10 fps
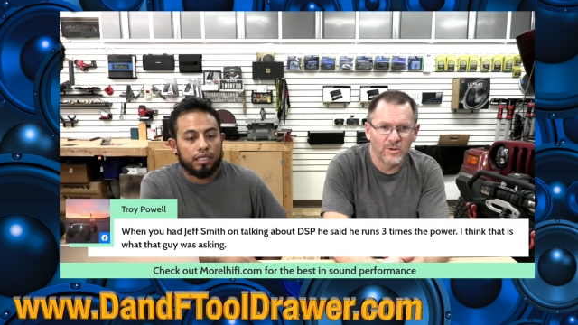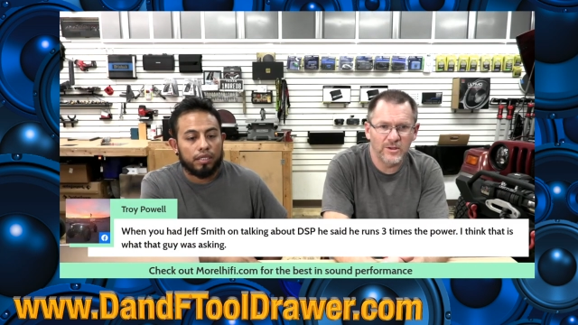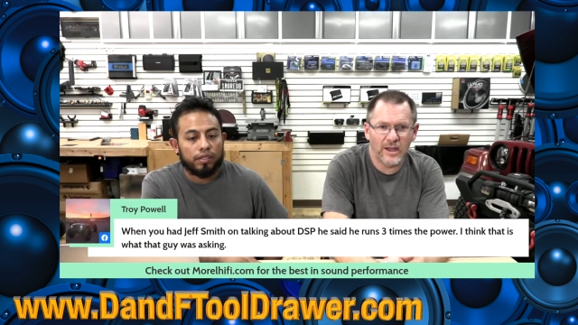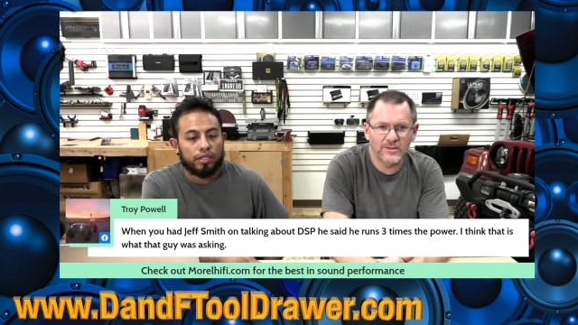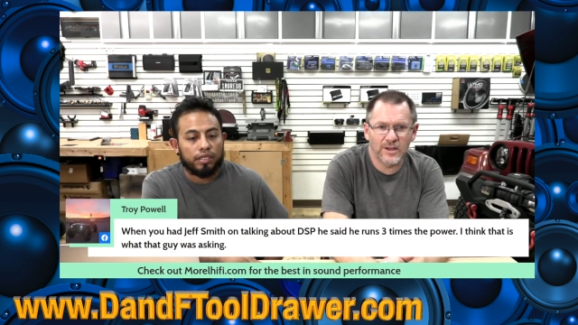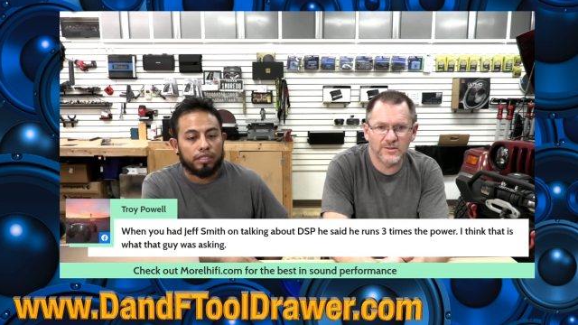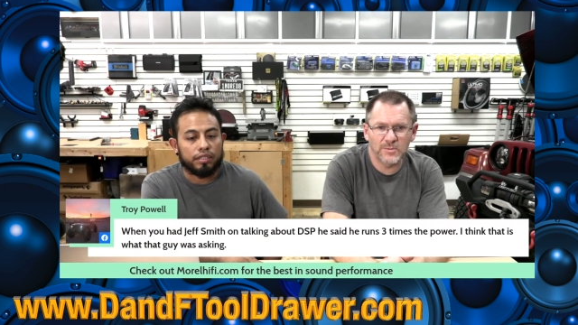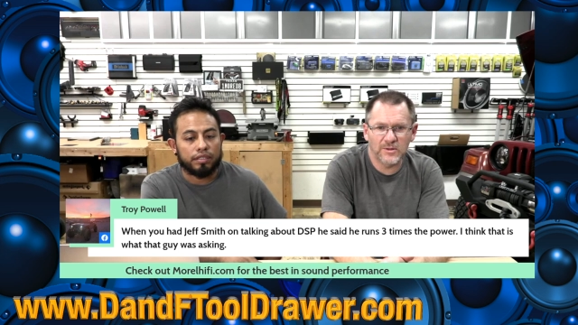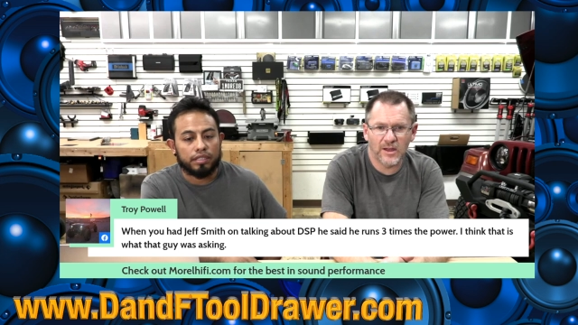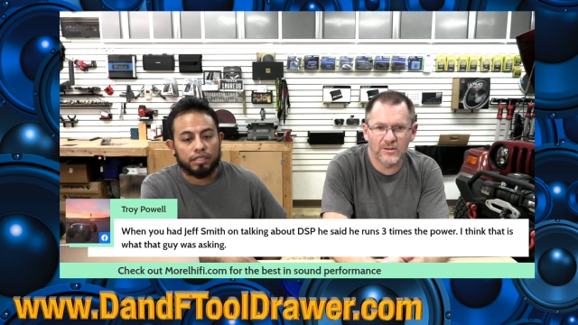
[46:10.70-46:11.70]
Speaker 1: When you had Jeff
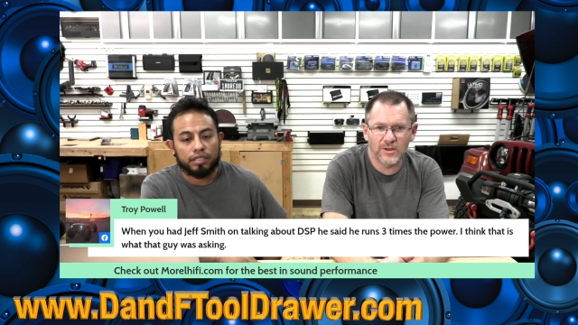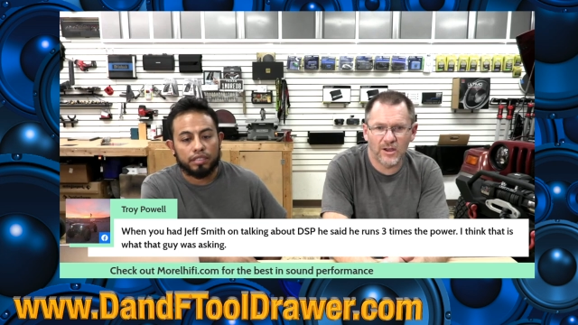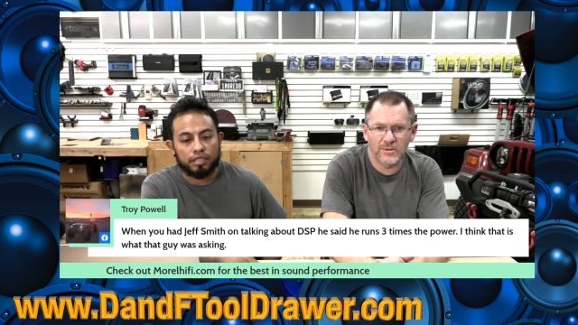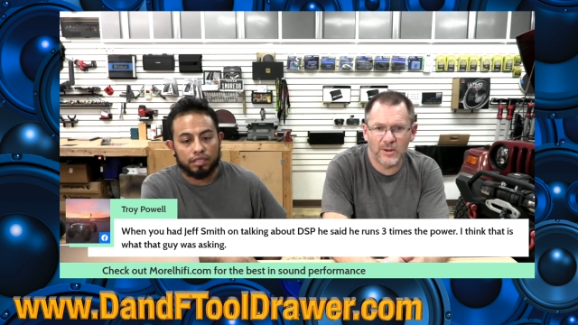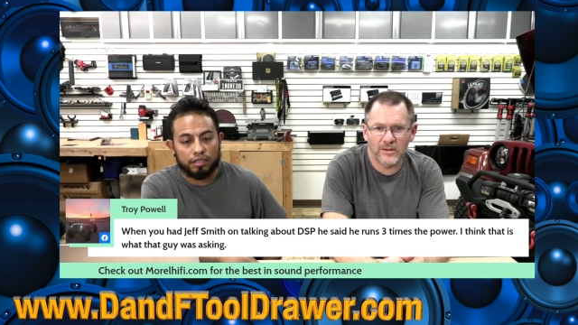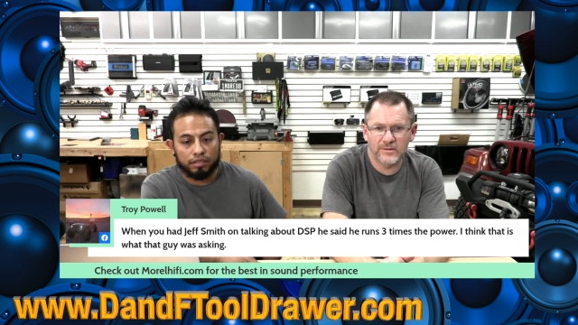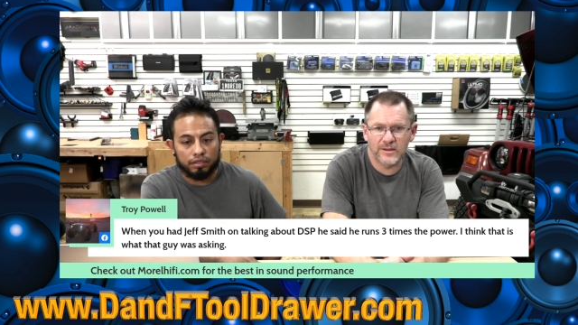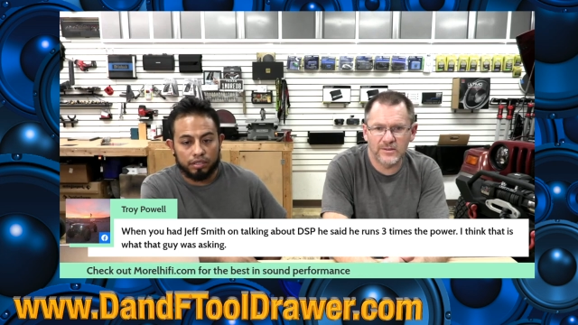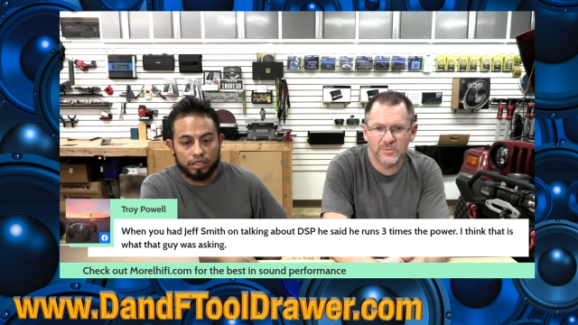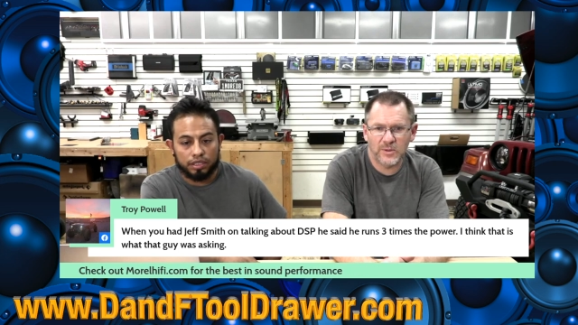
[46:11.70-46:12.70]
Smith on talking about
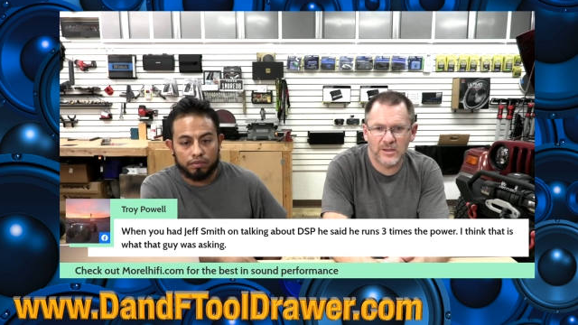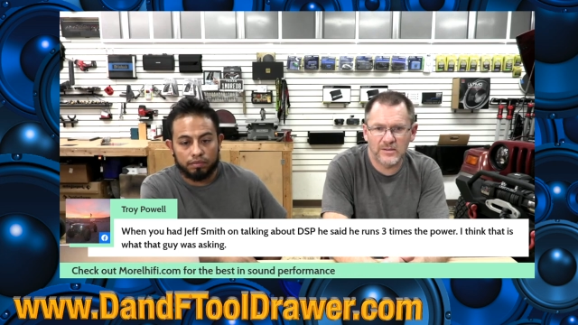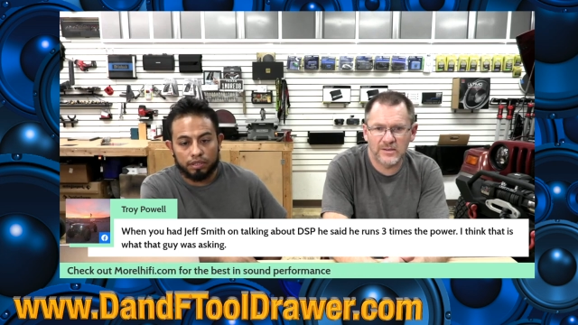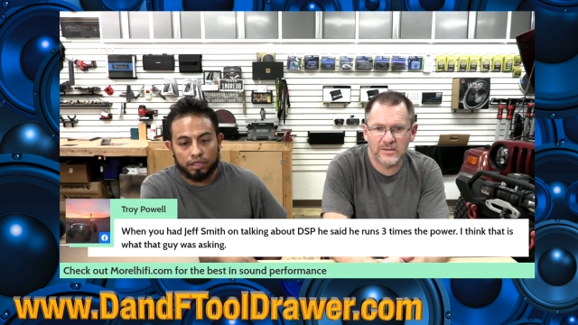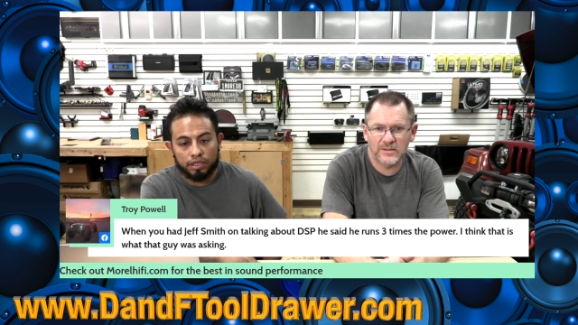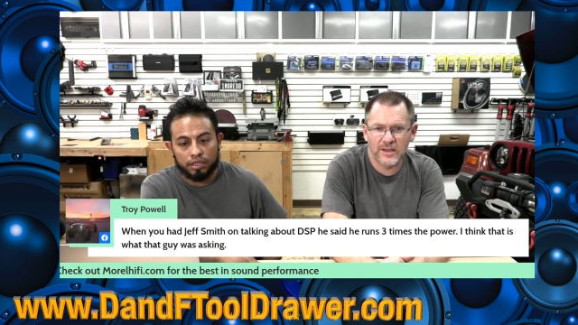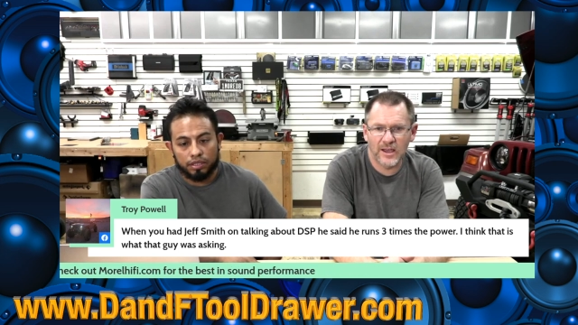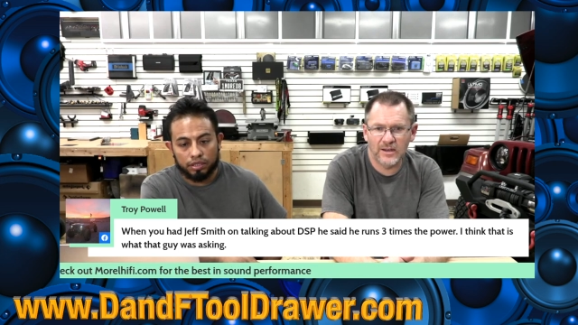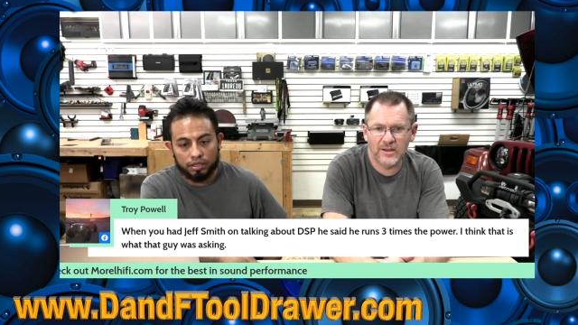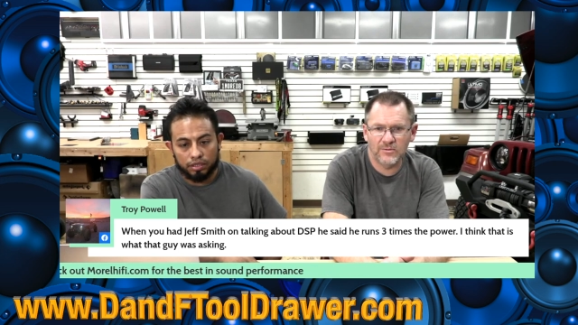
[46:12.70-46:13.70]
DSPs, he
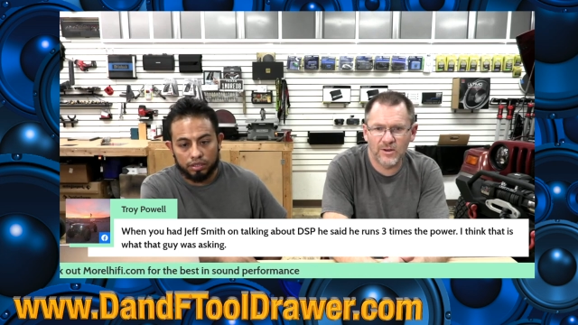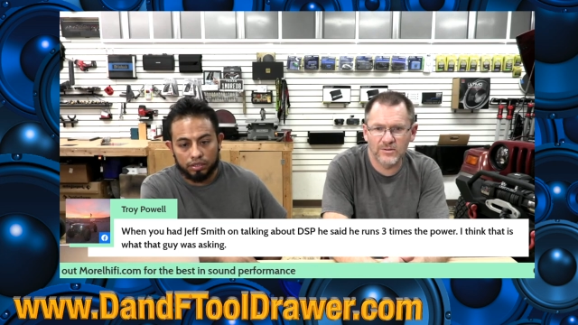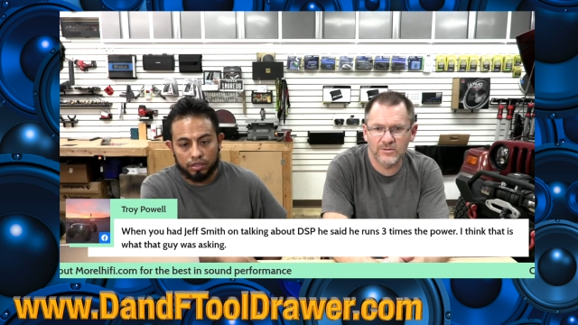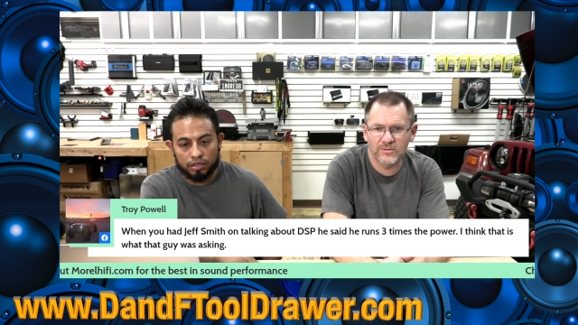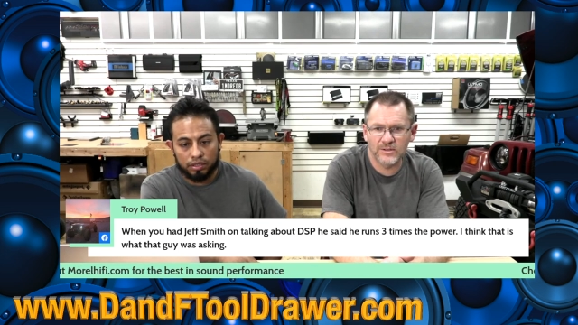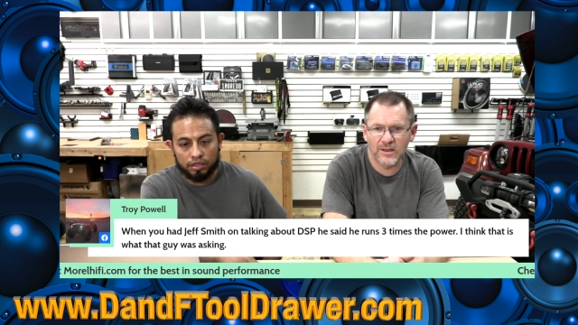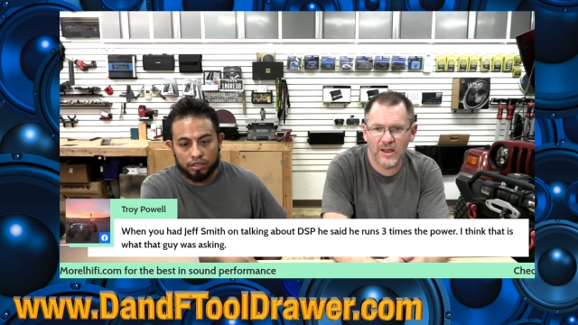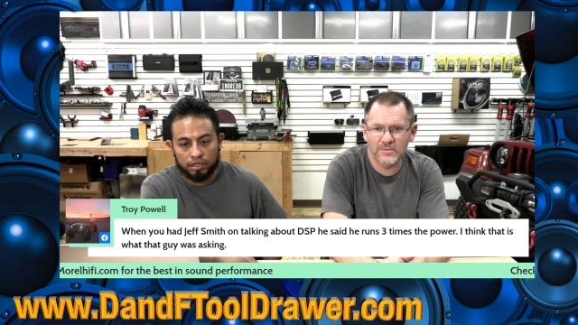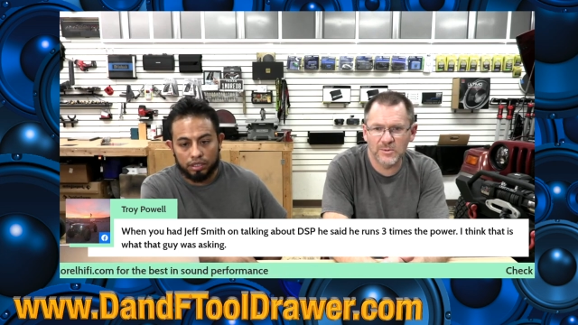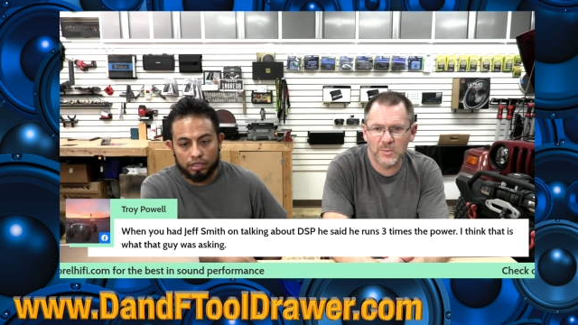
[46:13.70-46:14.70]
said he runs 3
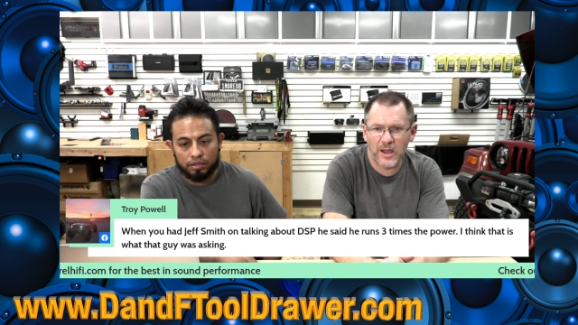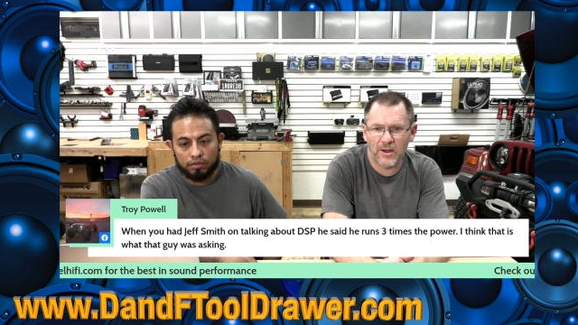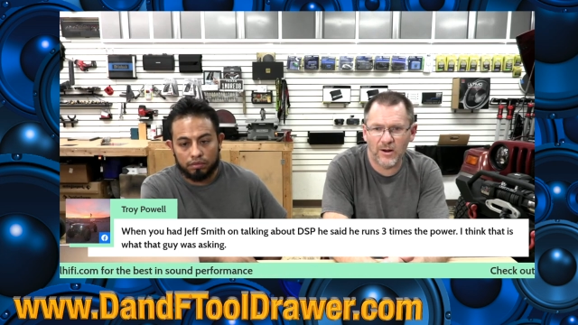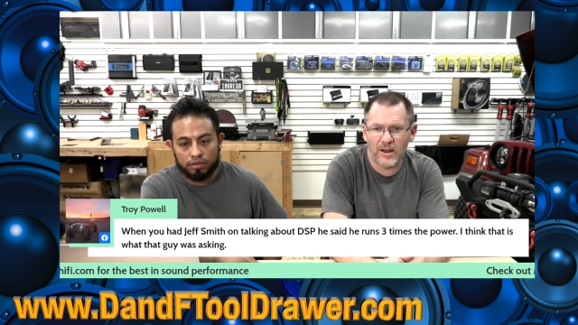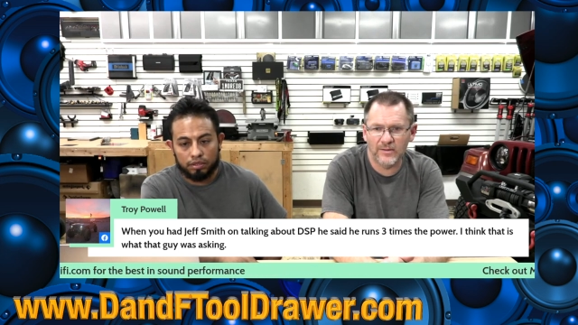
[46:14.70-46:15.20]
times the power.